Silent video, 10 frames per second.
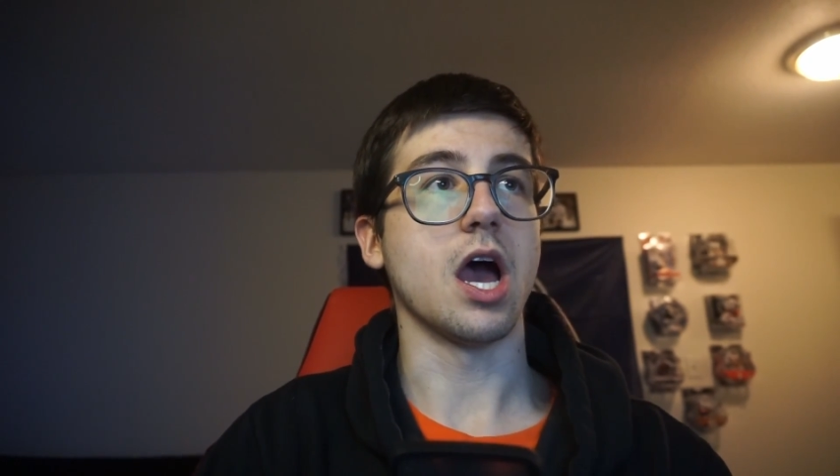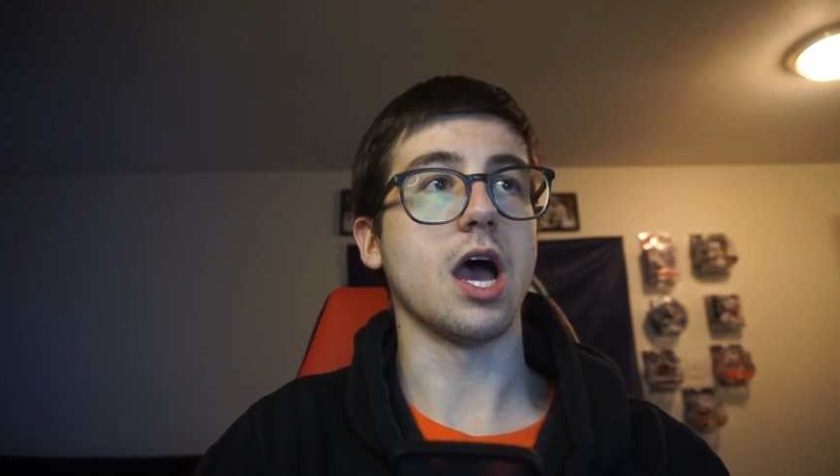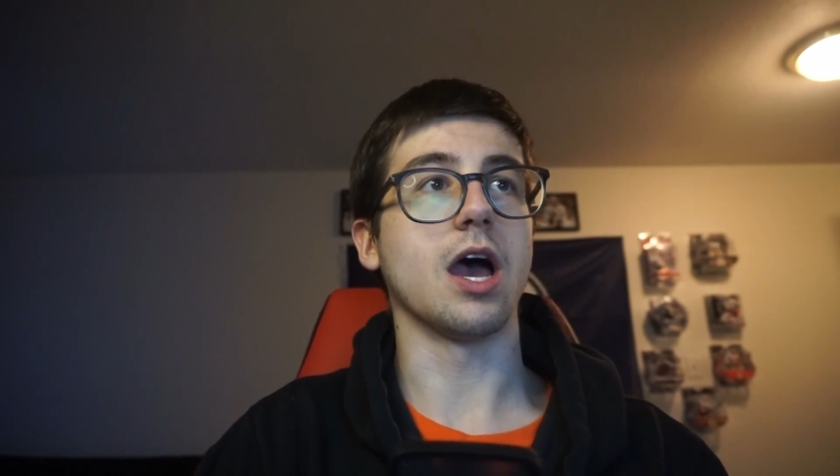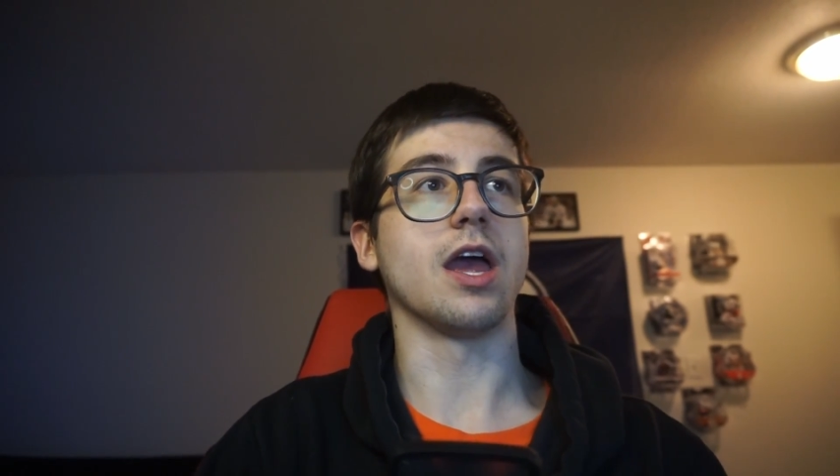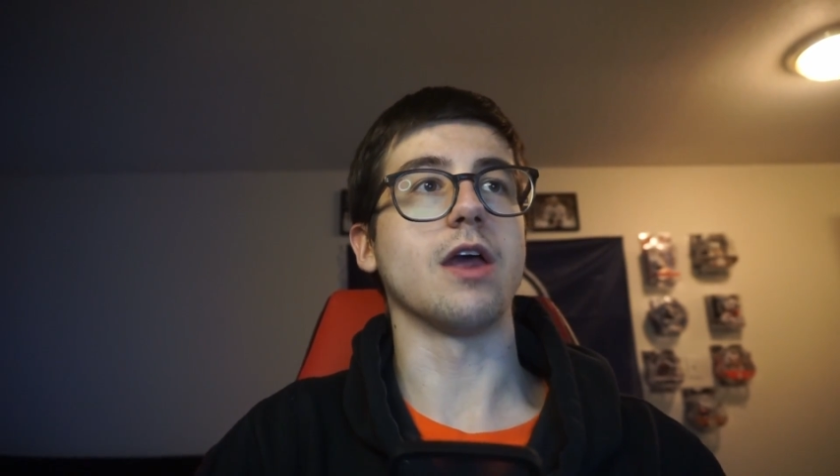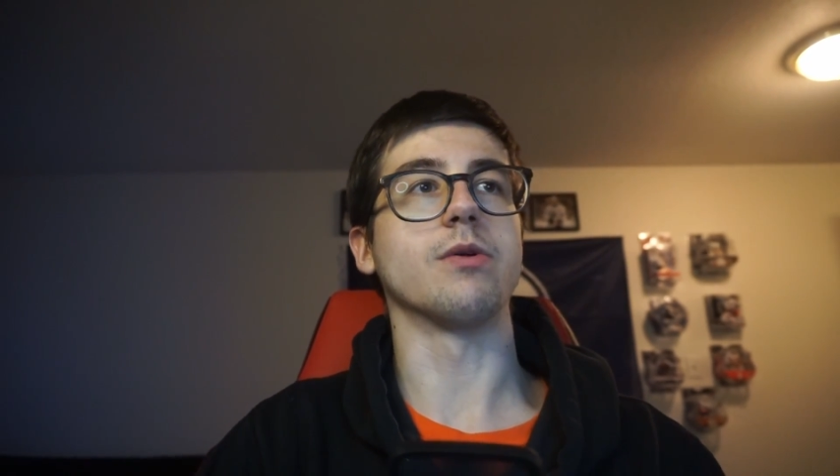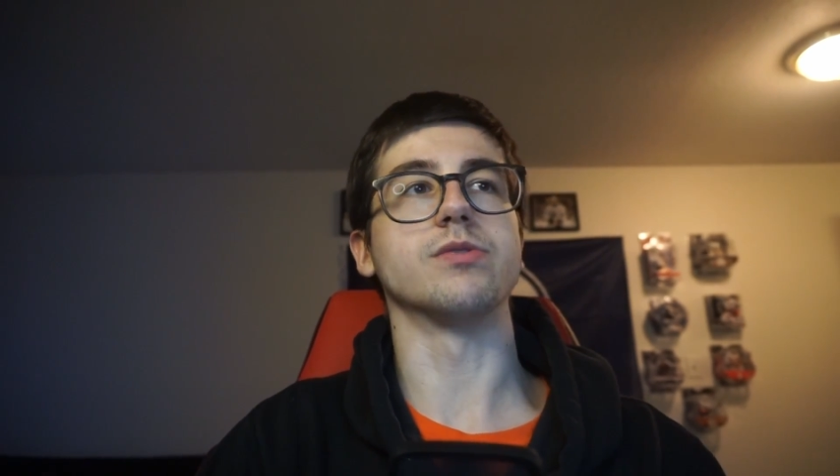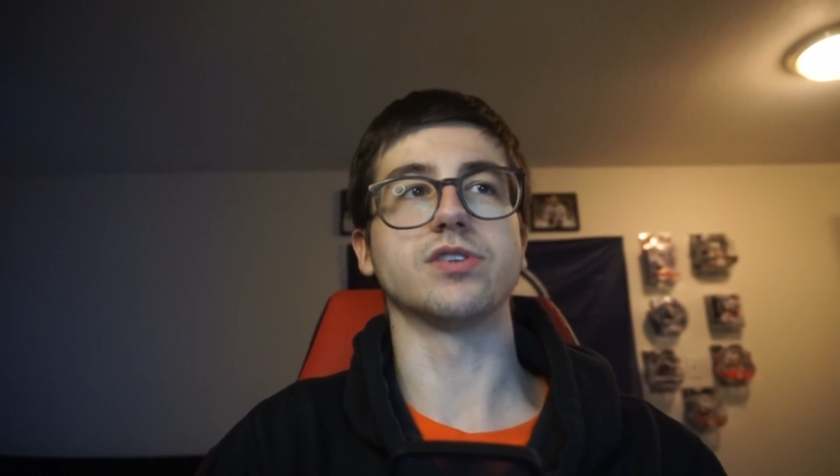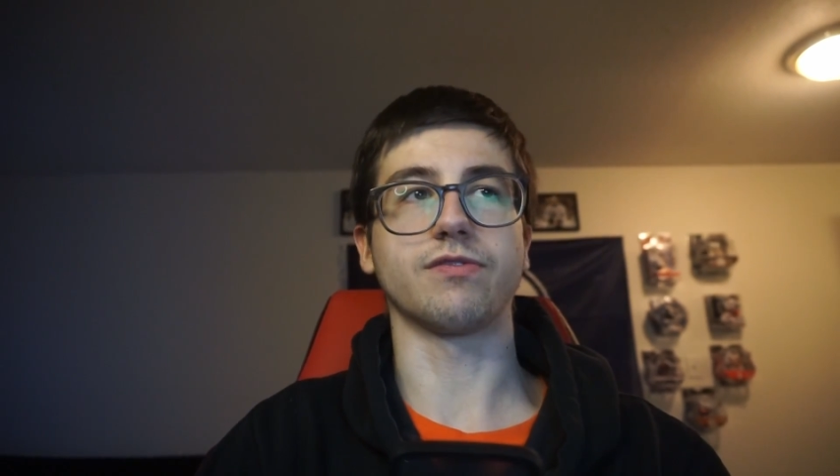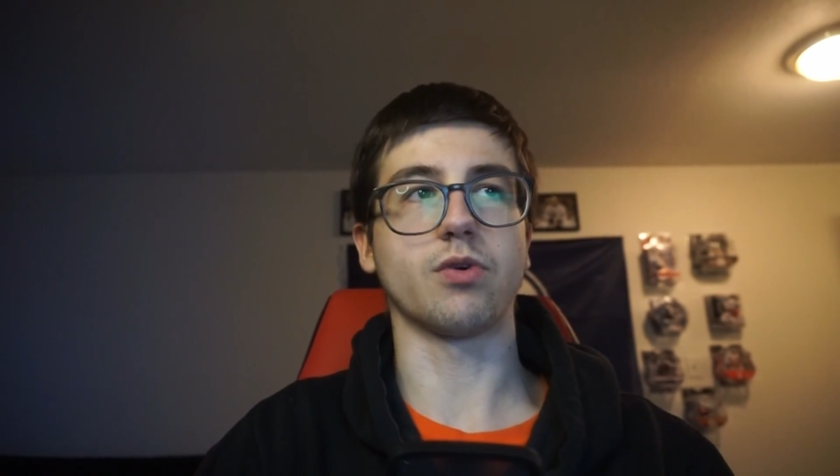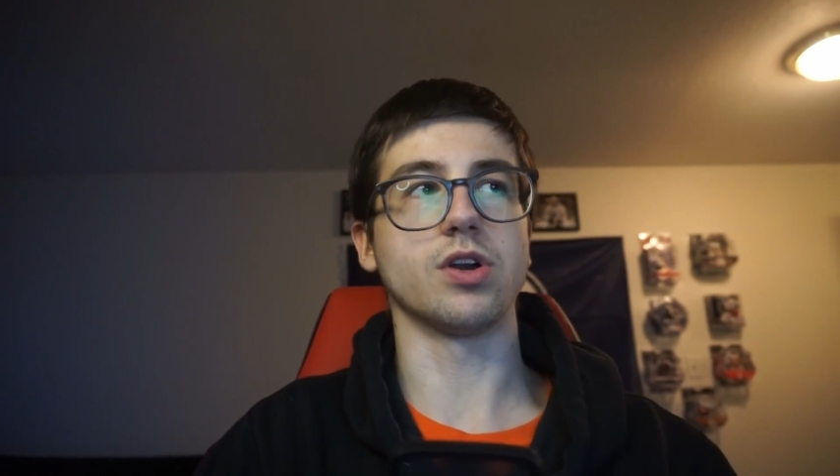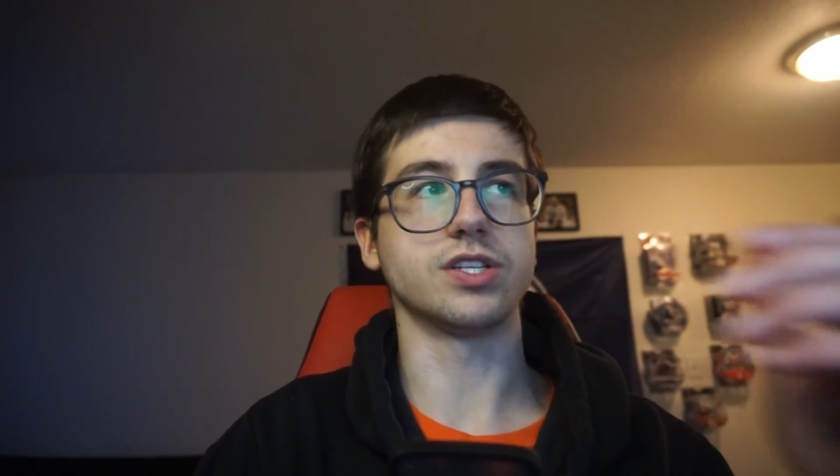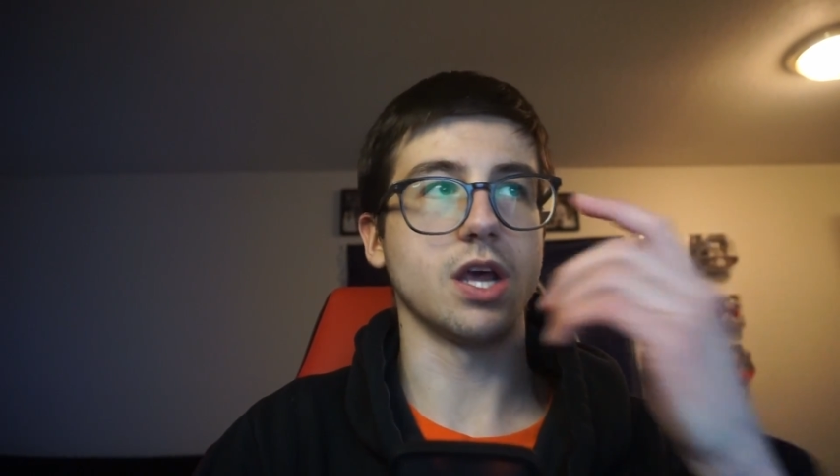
uh, and it was, of course,